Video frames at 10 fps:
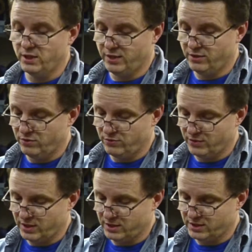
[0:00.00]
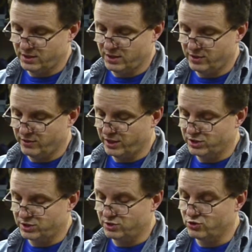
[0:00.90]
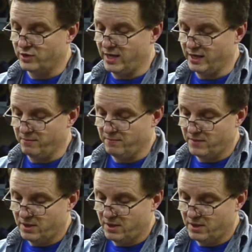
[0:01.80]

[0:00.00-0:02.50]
I know that you're anxious to try them,